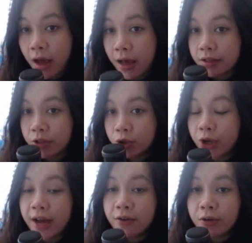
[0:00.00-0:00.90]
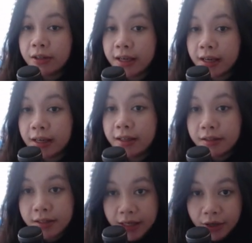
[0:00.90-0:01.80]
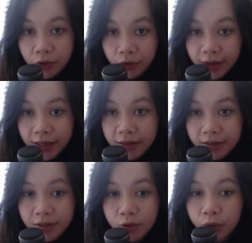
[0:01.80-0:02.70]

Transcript: has generally decreased,